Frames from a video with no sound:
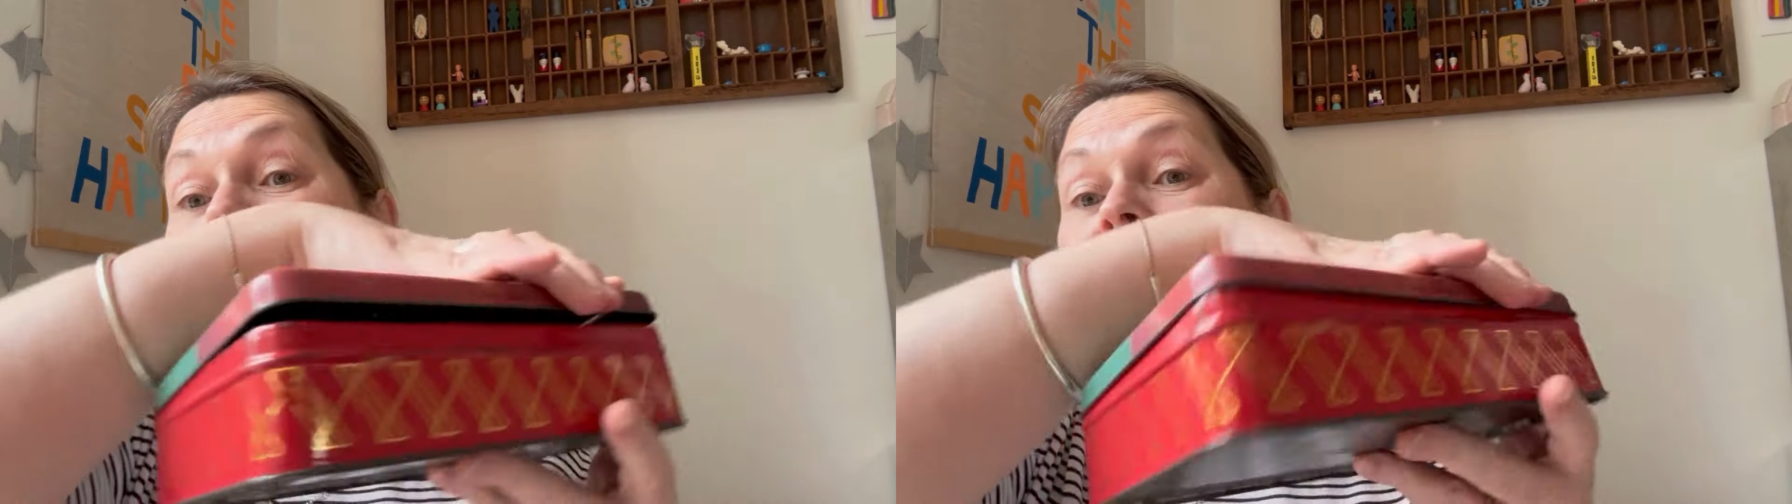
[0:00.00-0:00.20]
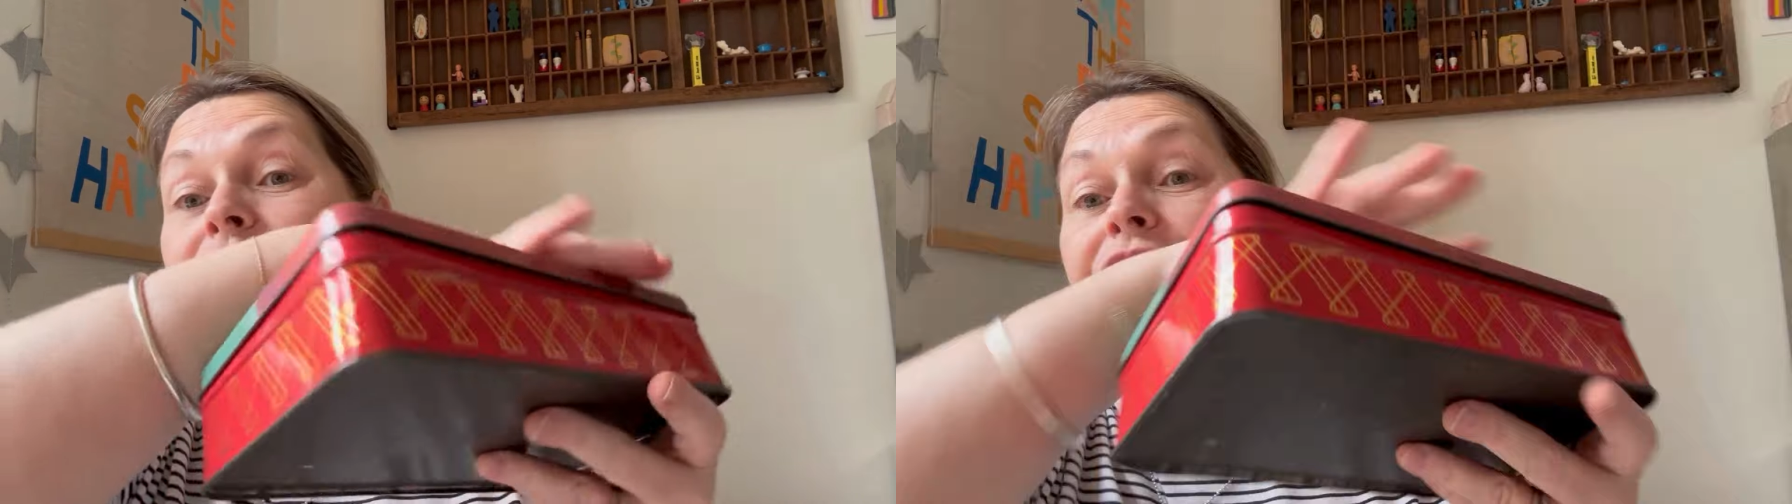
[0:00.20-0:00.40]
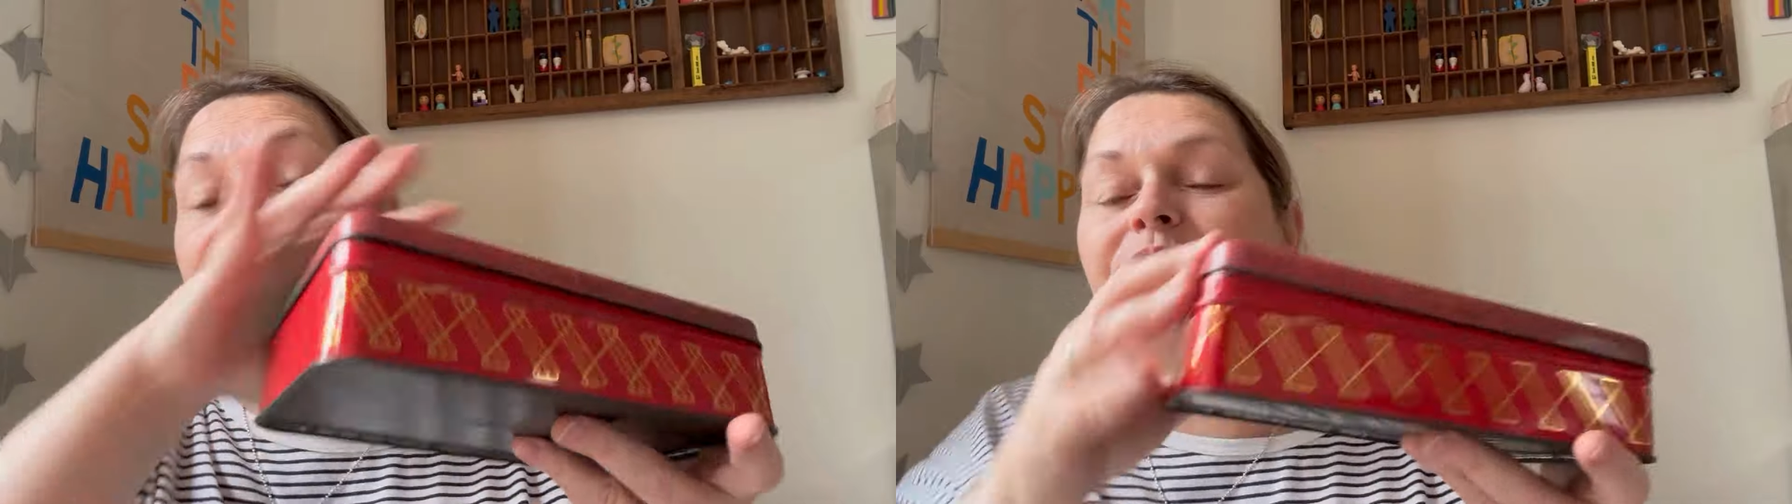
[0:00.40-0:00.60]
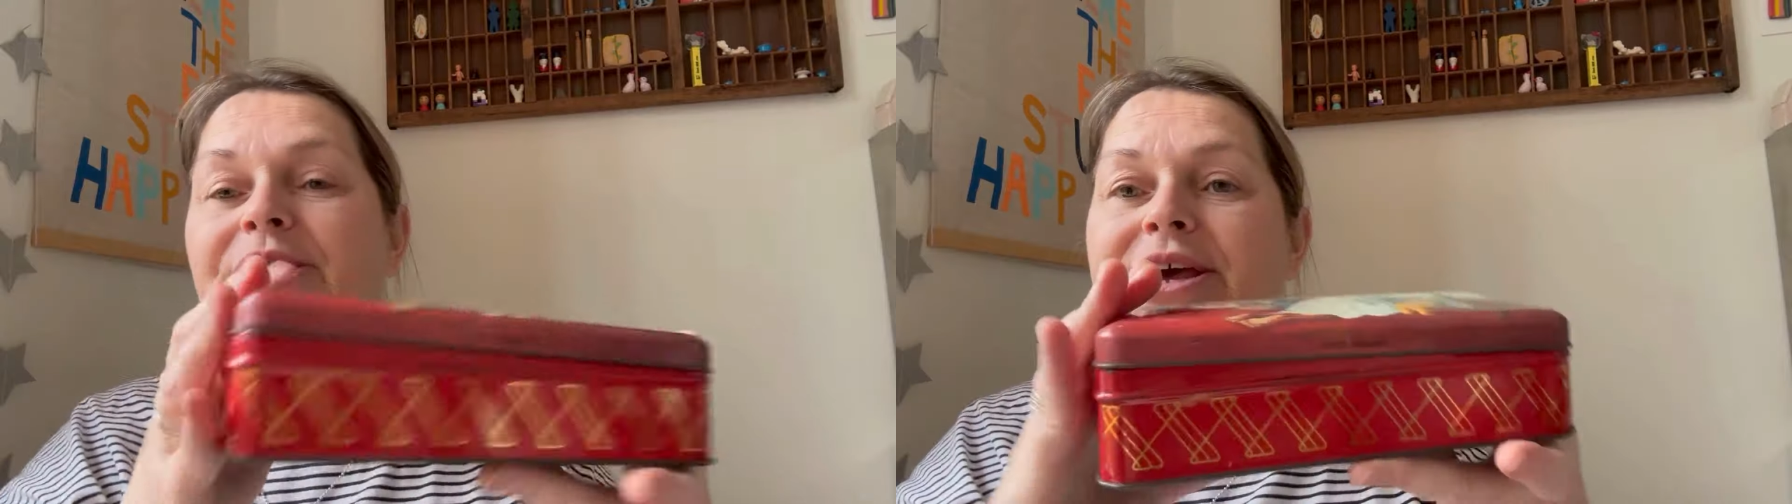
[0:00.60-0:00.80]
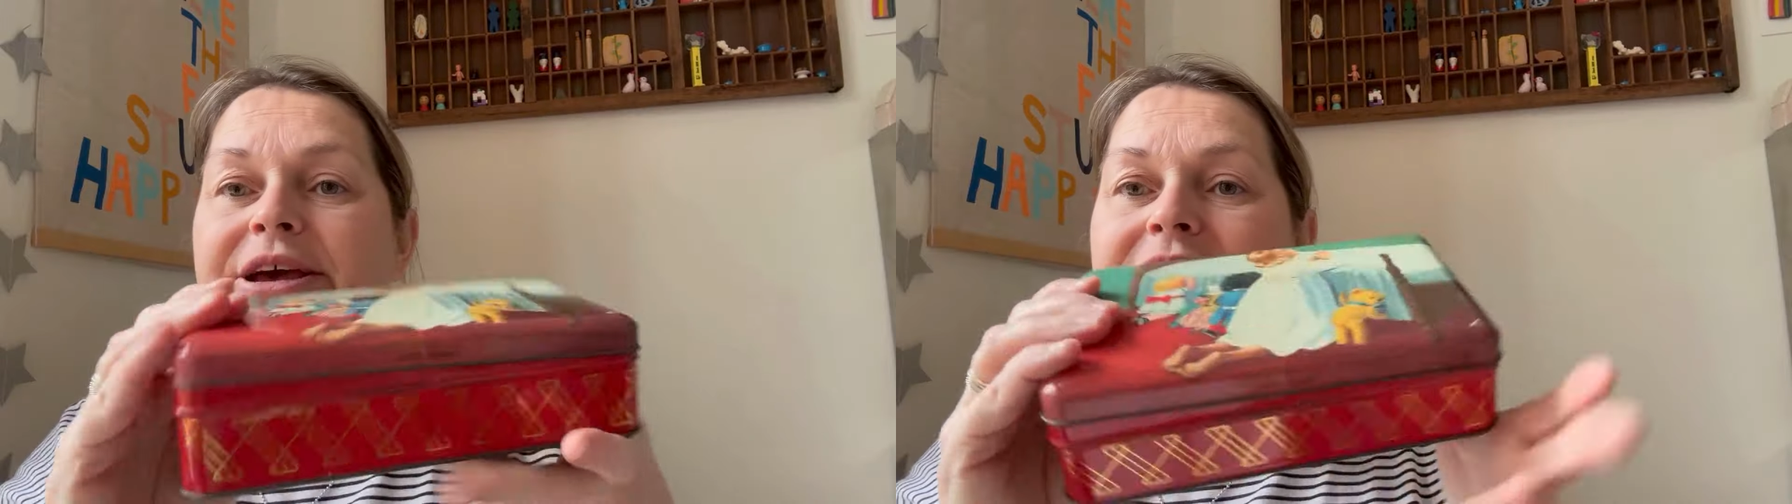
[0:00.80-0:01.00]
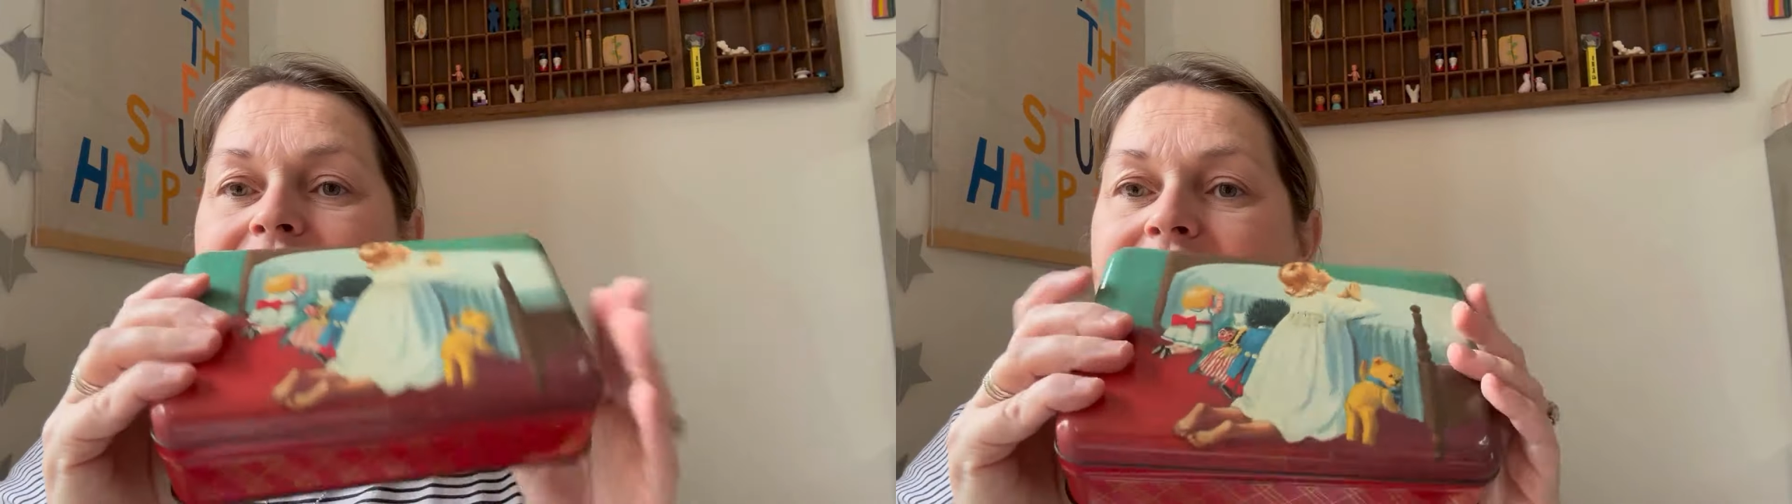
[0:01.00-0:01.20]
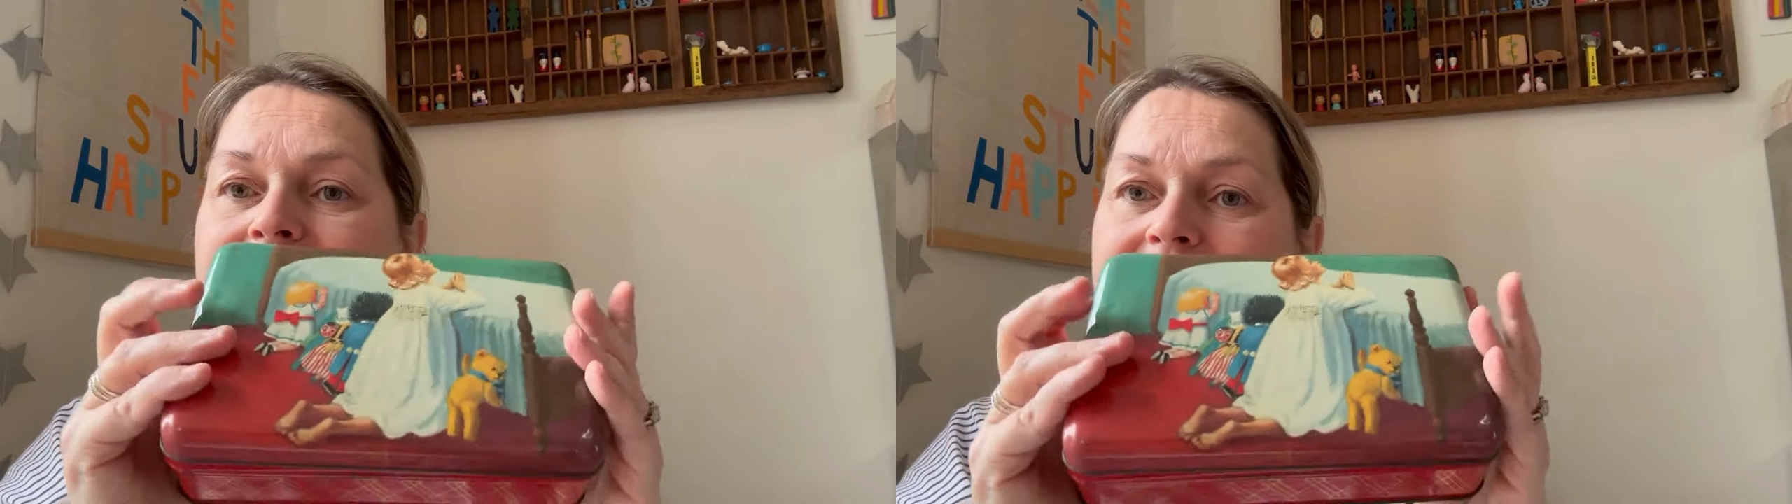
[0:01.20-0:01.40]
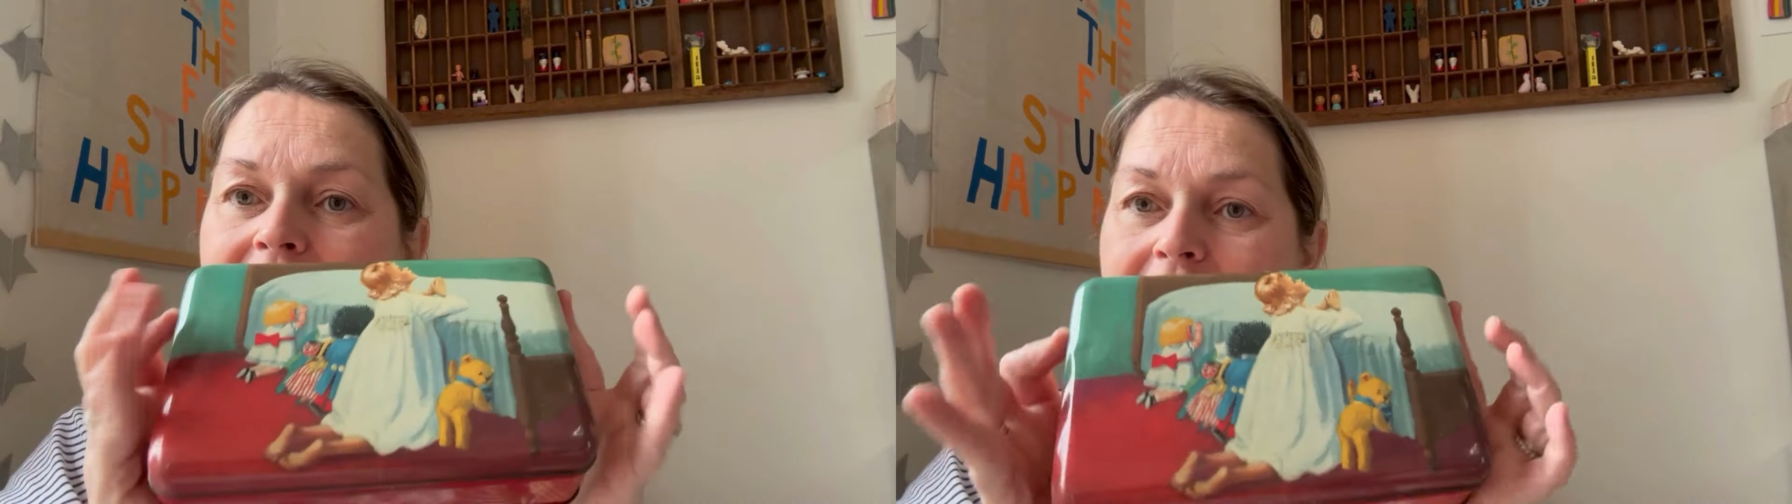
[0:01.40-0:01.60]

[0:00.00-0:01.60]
include with